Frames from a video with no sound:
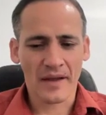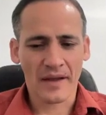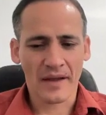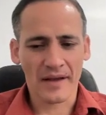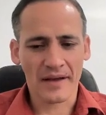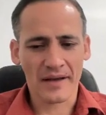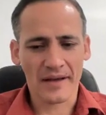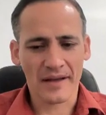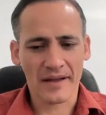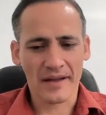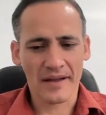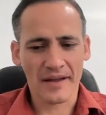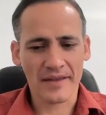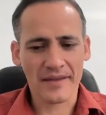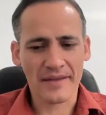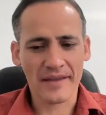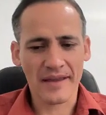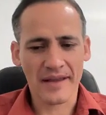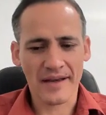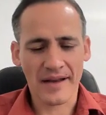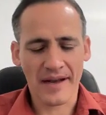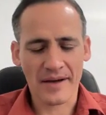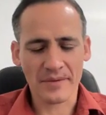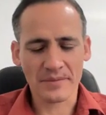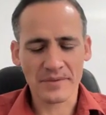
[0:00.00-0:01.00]

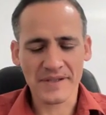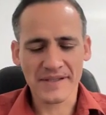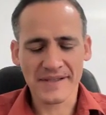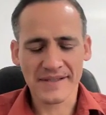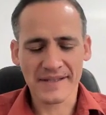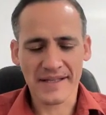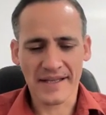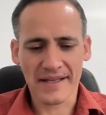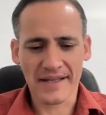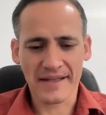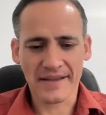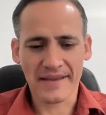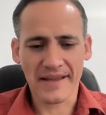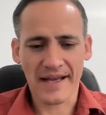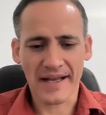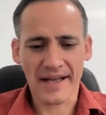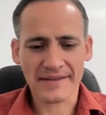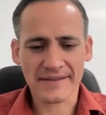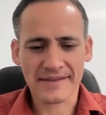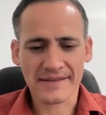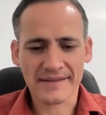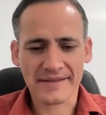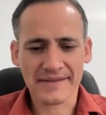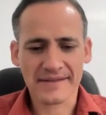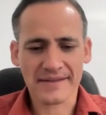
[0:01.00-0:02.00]
then I would say
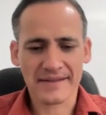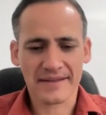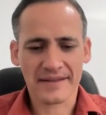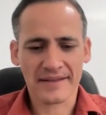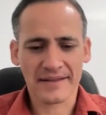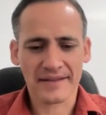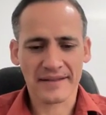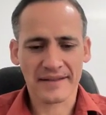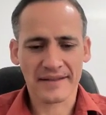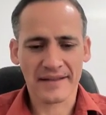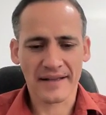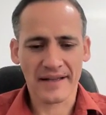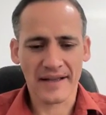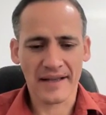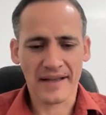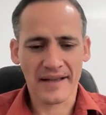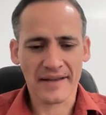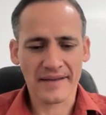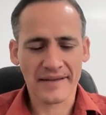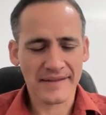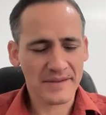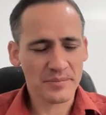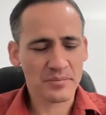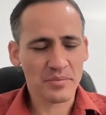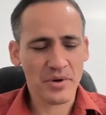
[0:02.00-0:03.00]
this
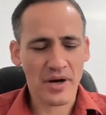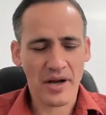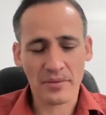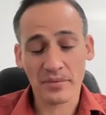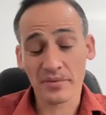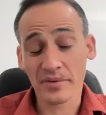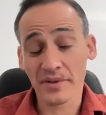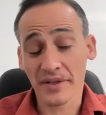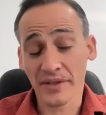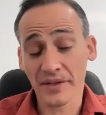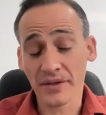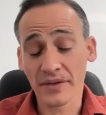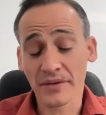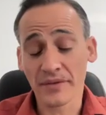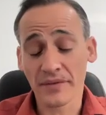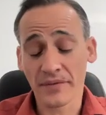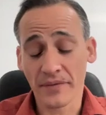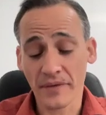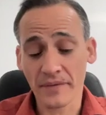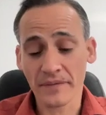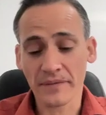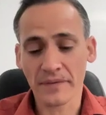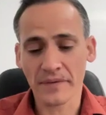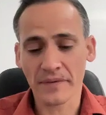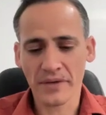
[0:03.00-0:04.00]
is probably a good
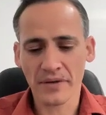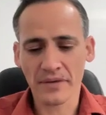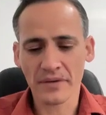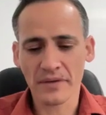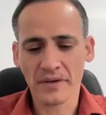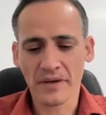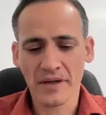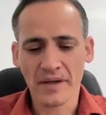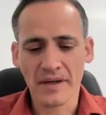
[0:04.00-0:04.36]
fit for you.